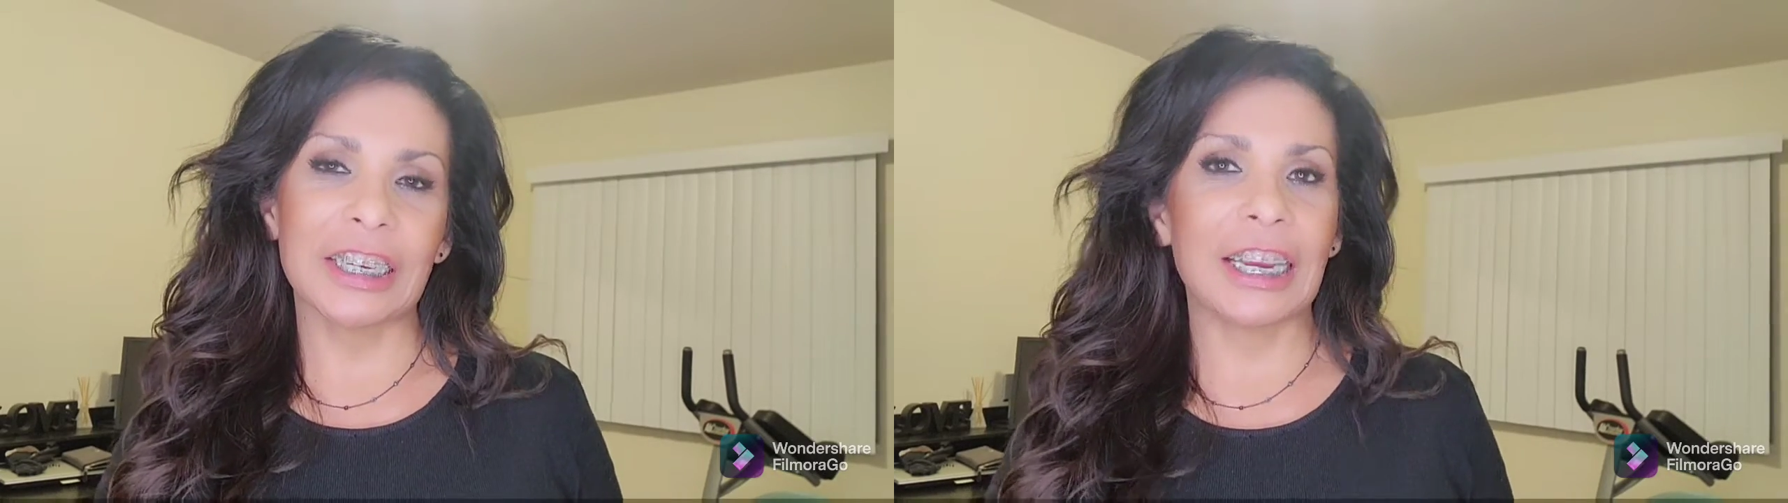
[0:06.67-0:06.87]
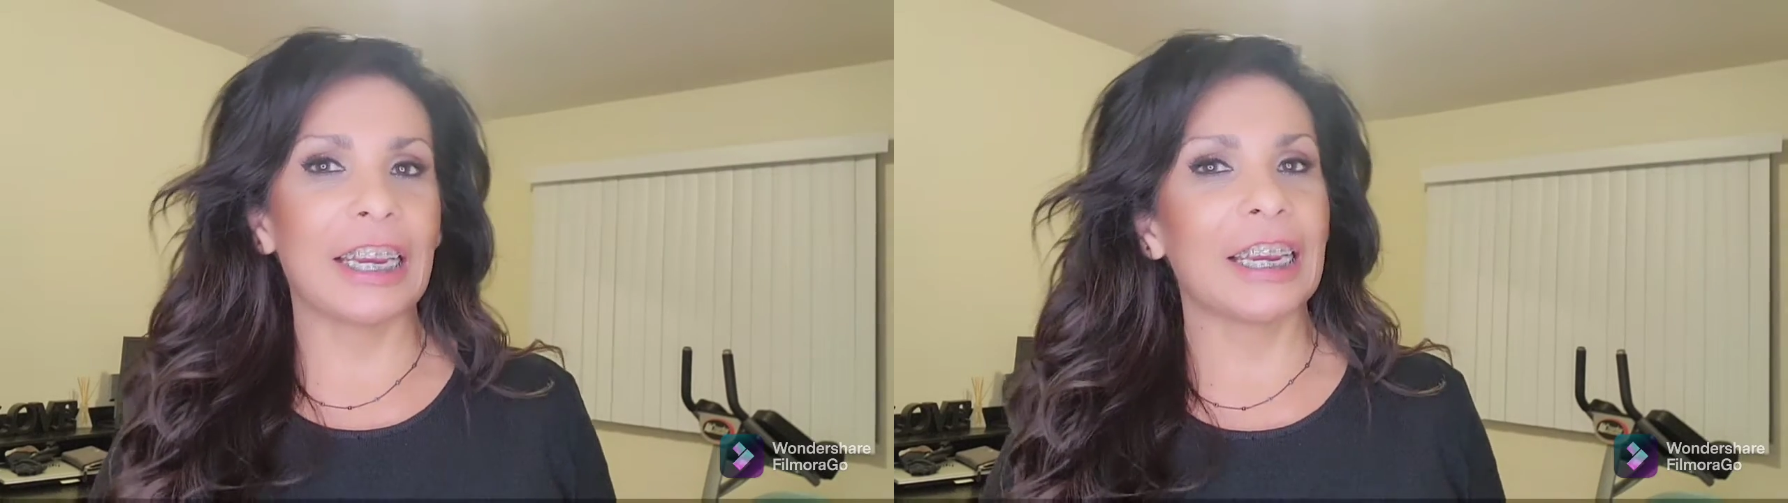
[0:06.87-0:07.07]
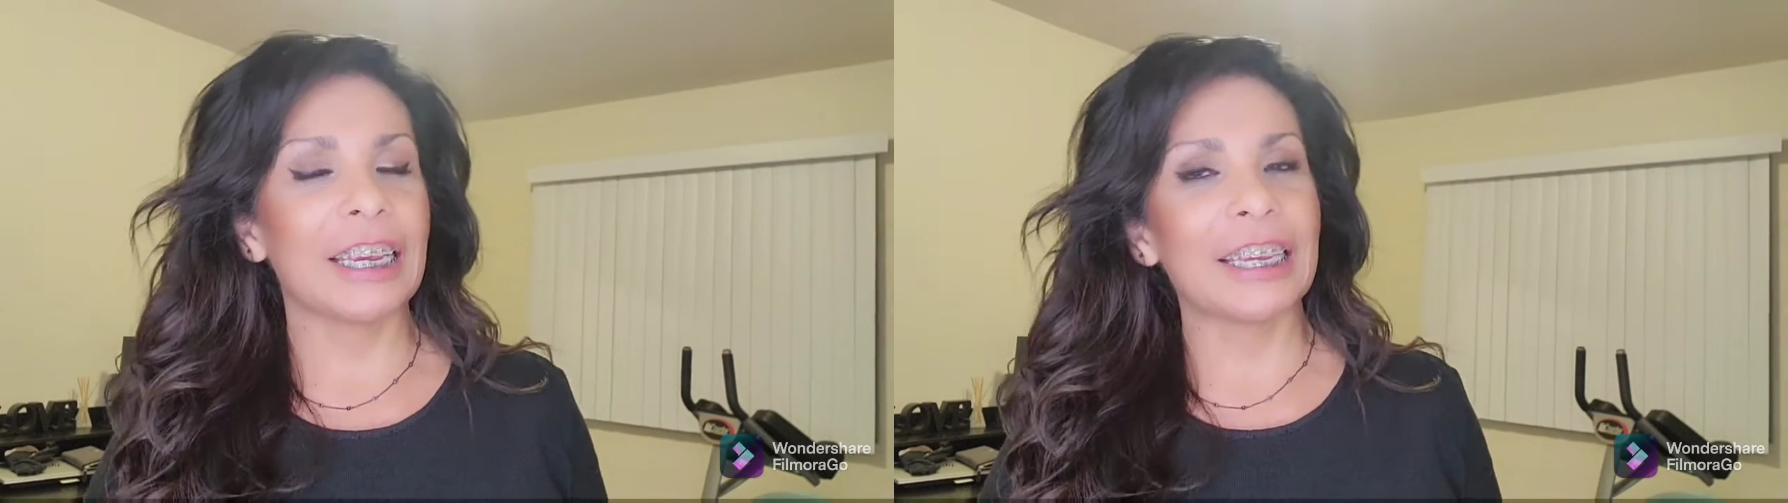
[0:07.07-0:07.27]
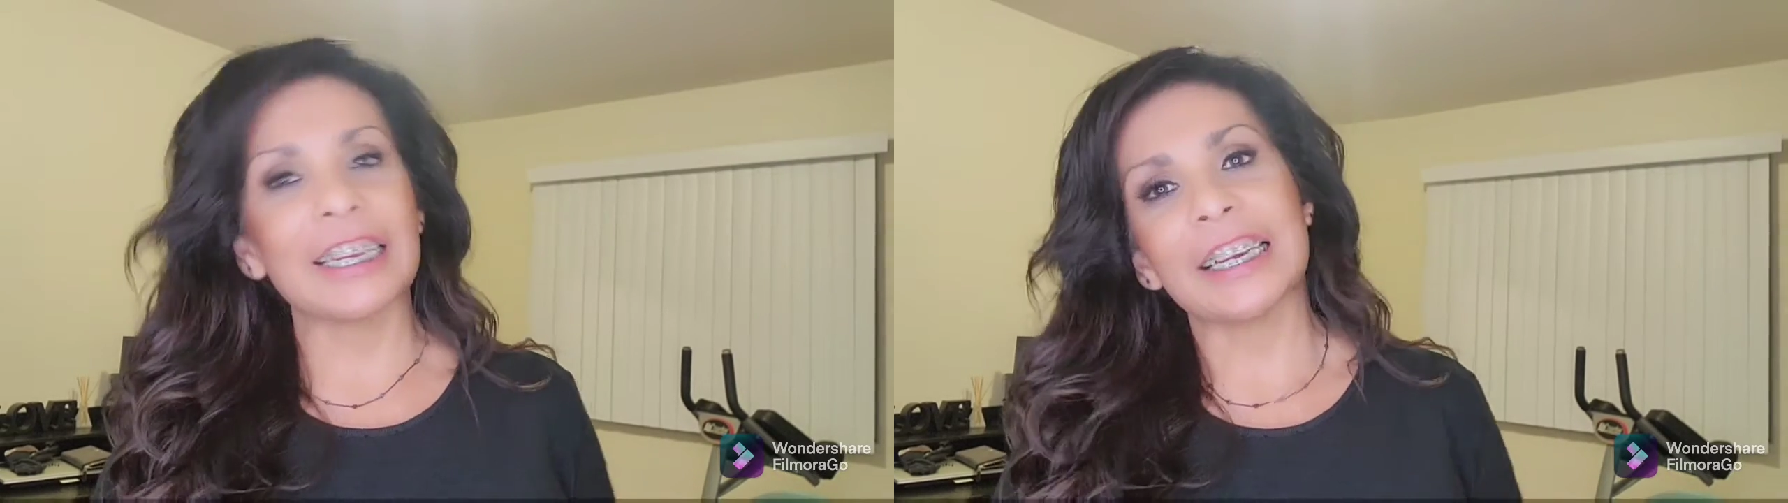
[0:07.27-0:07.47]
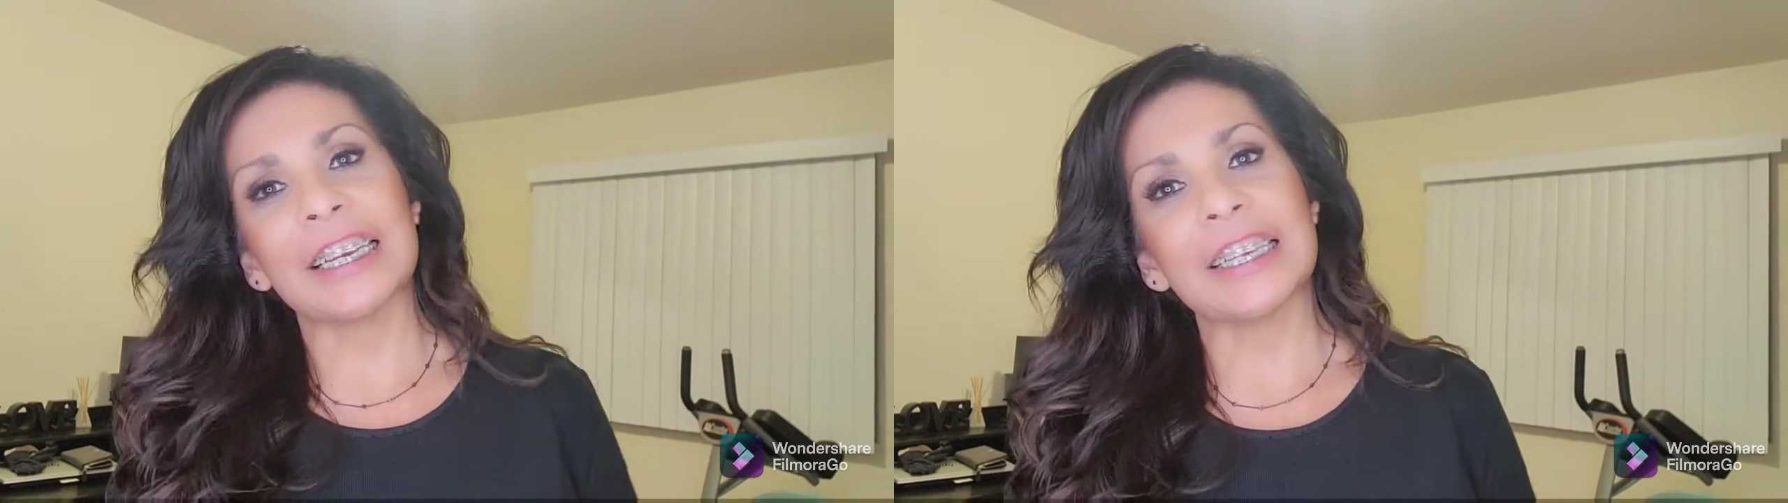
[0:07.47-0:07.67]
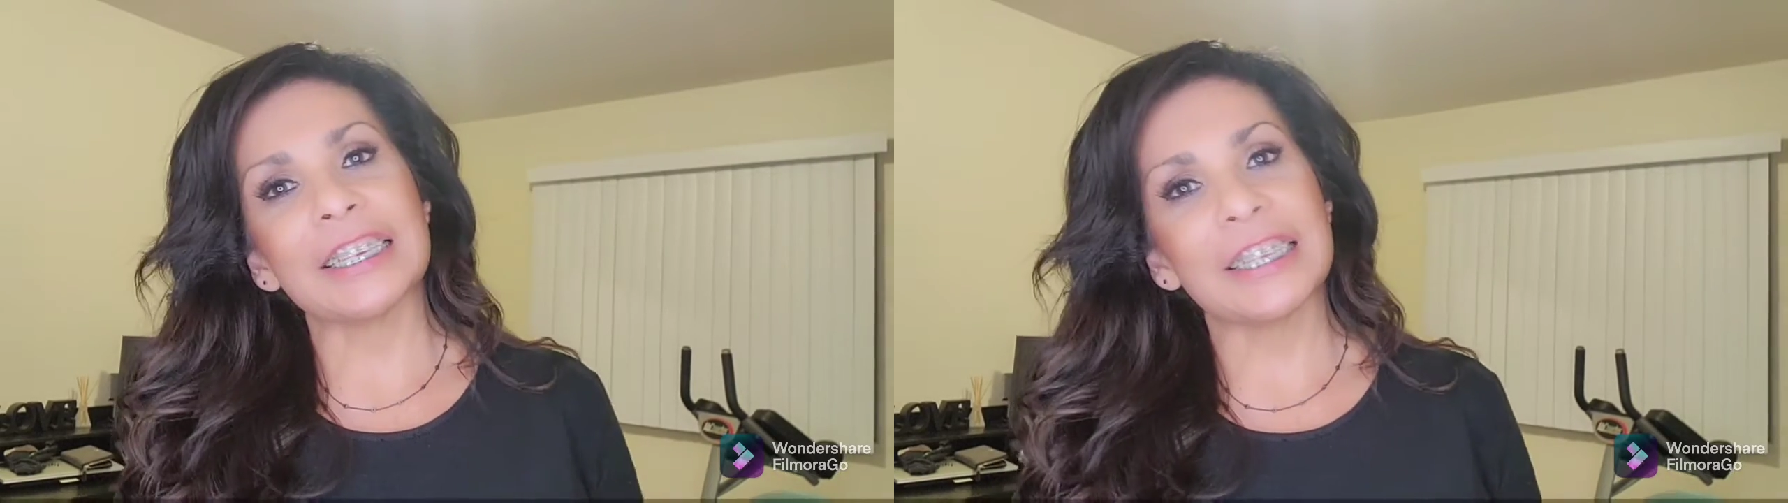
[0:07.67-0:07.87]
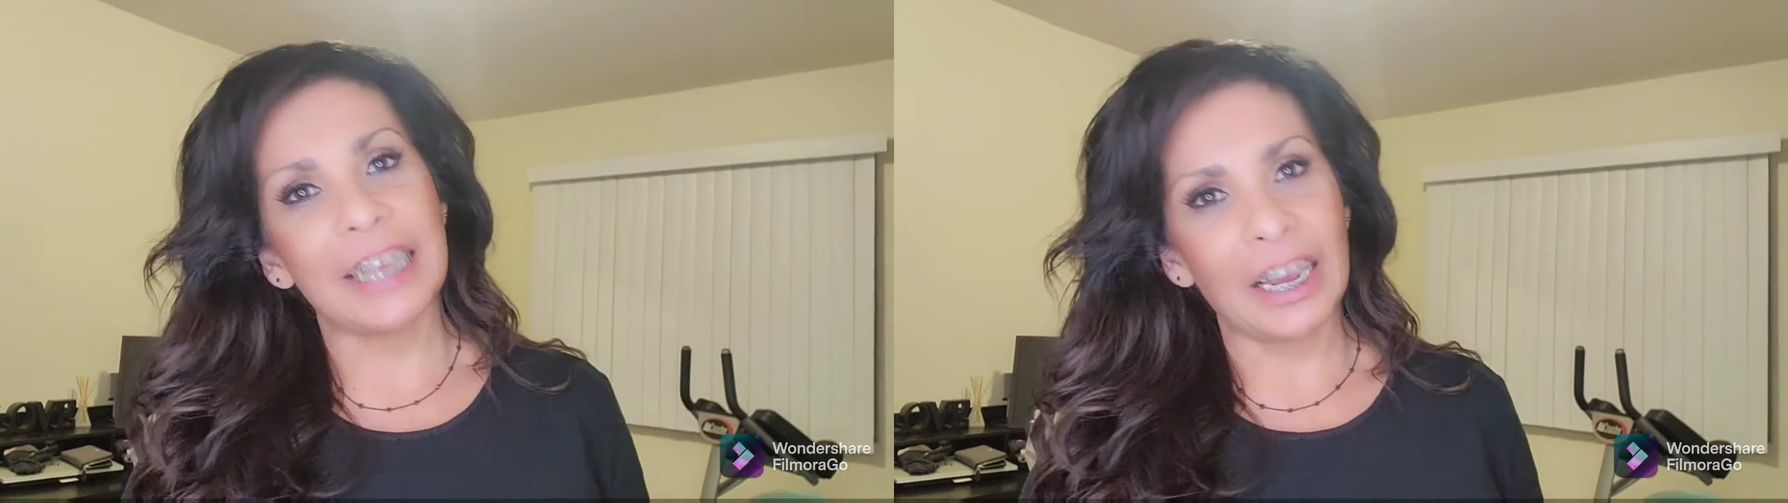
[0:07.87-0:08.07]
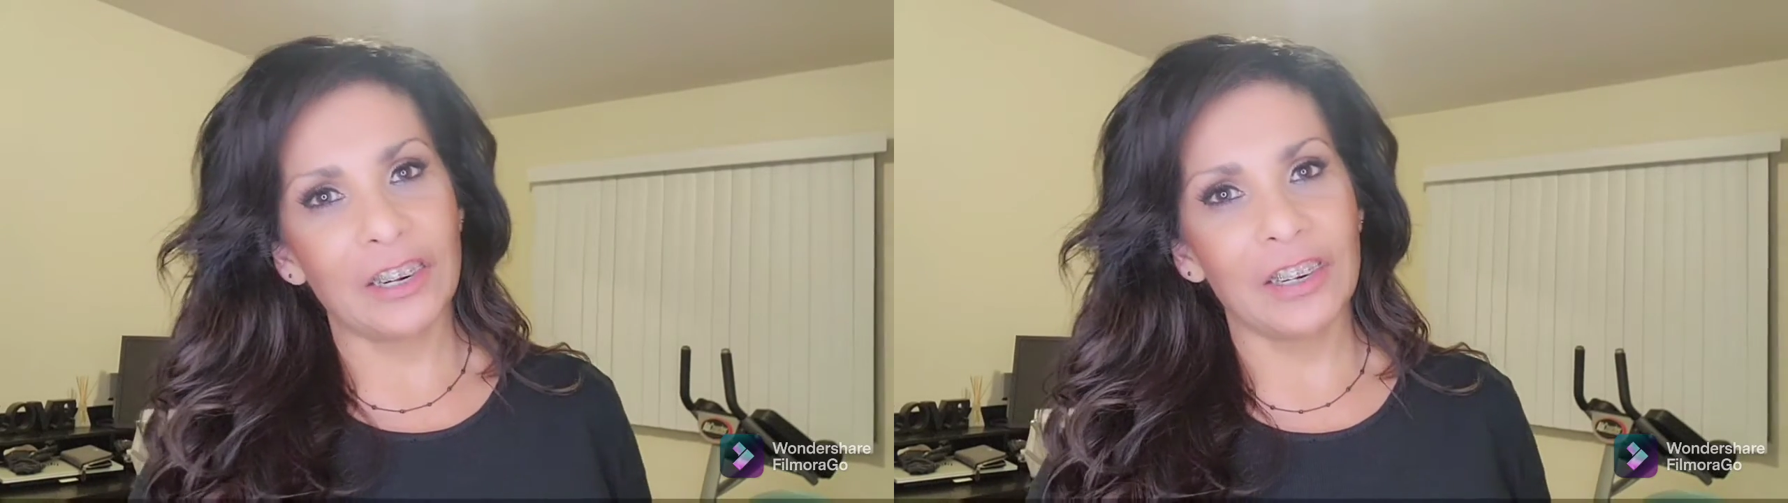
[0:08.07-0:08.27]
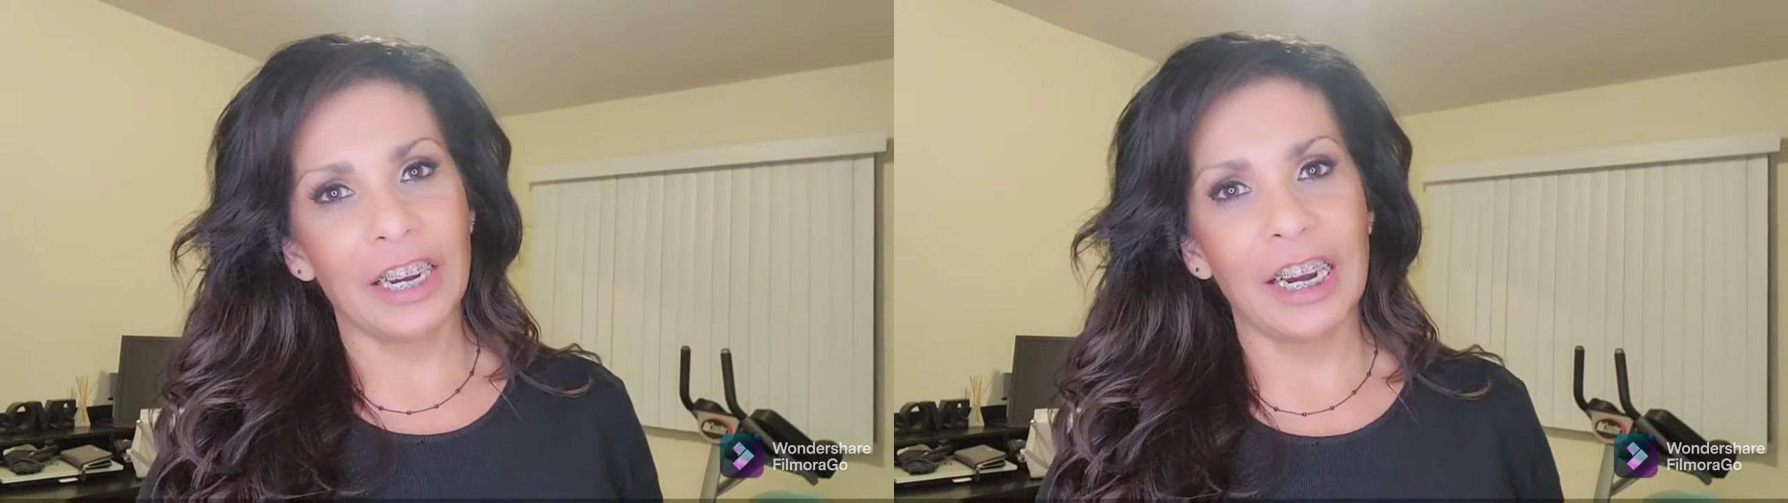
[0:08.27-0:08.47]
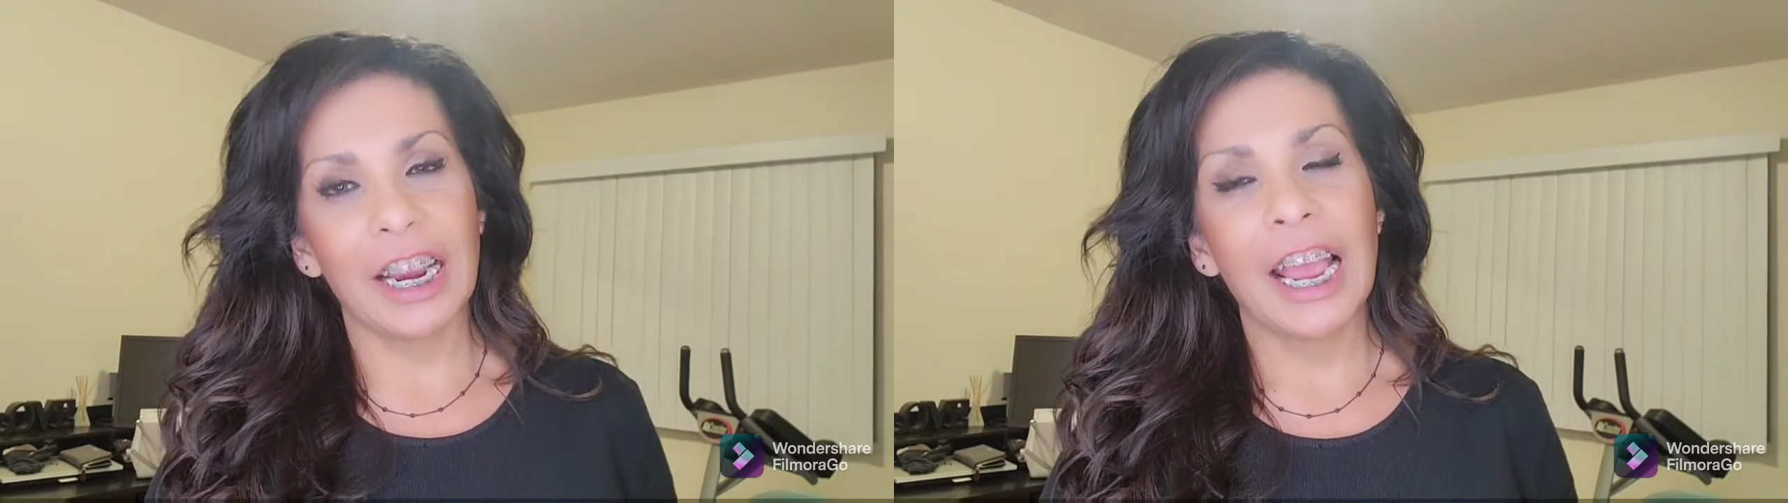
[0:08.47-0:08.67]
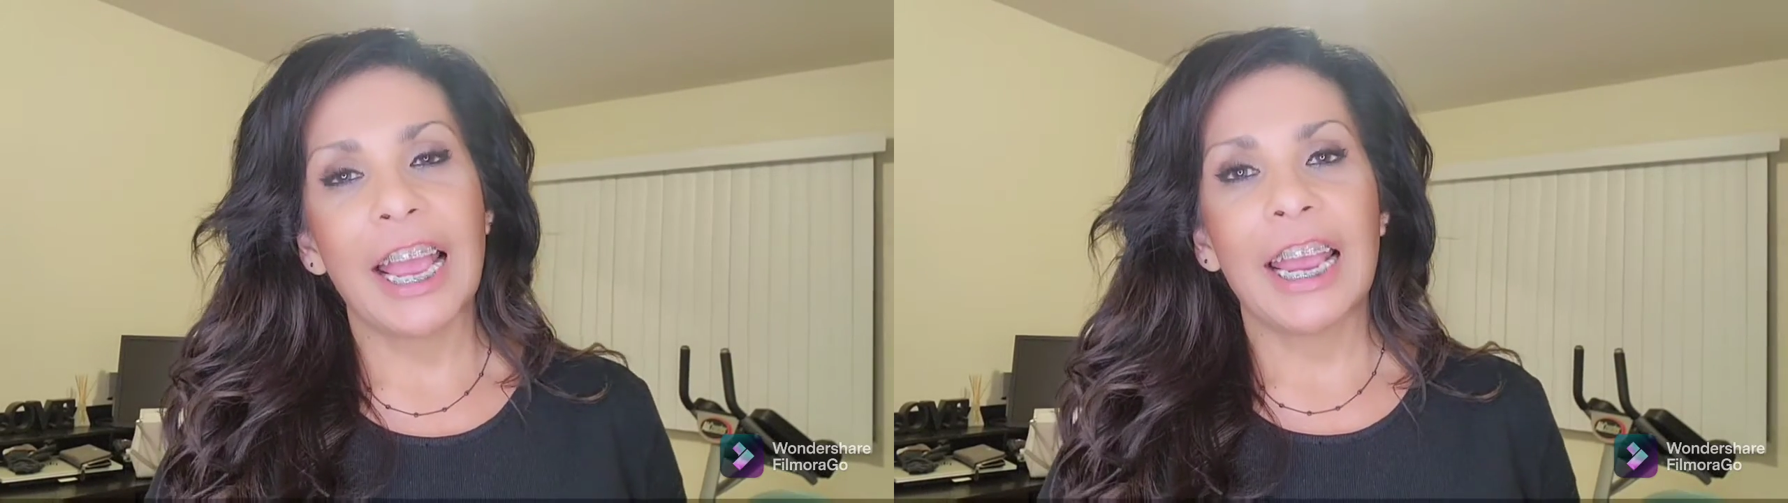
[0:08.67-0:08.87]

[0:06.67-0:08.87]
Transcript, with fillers: Today it is Saturday